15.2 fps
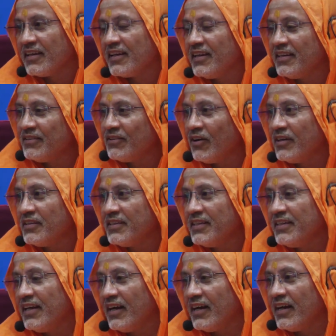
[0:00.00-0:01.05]
In North
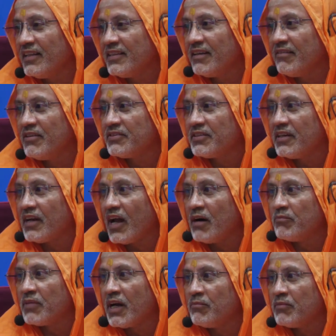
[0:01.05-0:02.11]
India, they will say
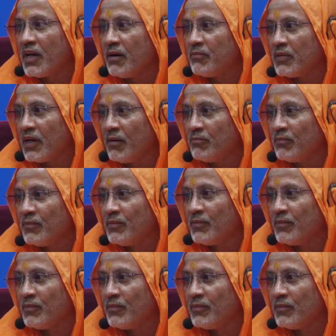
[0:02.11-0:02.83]
Ram, Ram, Ram, Ram.